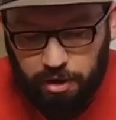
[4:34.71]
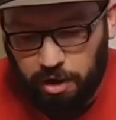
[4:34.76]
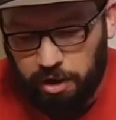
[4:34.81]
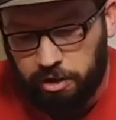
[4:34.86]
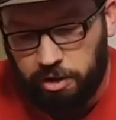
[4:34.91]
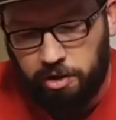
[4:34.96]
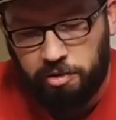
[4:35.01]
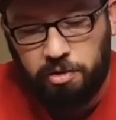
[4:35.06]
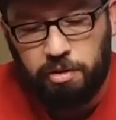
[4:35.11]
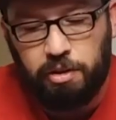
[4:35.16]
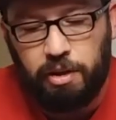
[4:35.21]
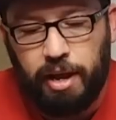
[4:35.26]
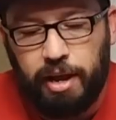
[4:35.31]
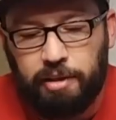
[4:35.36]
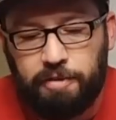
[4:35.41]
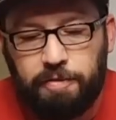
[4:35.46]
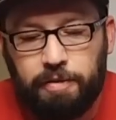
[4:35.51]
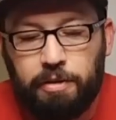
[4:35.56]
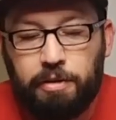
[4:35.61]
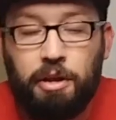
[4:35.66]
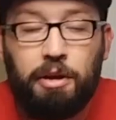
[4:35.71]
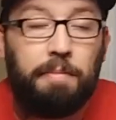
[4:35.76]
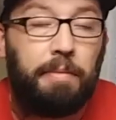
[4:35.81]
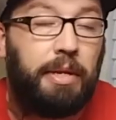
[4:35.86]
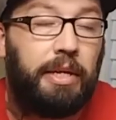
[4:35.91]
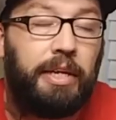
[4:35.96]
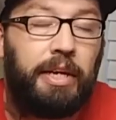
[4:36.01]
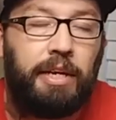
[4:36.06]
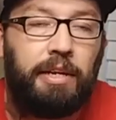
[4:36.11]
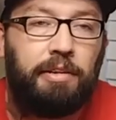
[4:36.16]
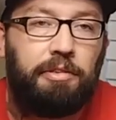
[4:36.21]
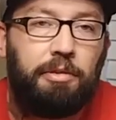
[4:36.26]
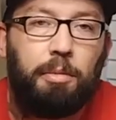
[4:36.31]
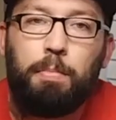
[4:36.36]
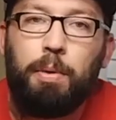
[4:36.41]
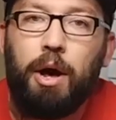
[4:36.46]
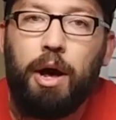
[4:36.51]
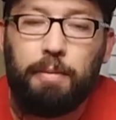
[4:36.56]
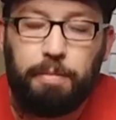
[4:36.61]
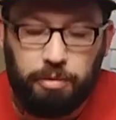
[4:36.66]
it doesn't last very long, but again, it's a
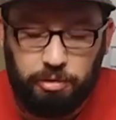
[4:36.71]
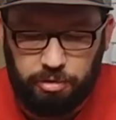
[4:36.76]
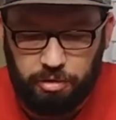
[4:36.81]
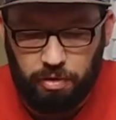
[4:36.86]
popper.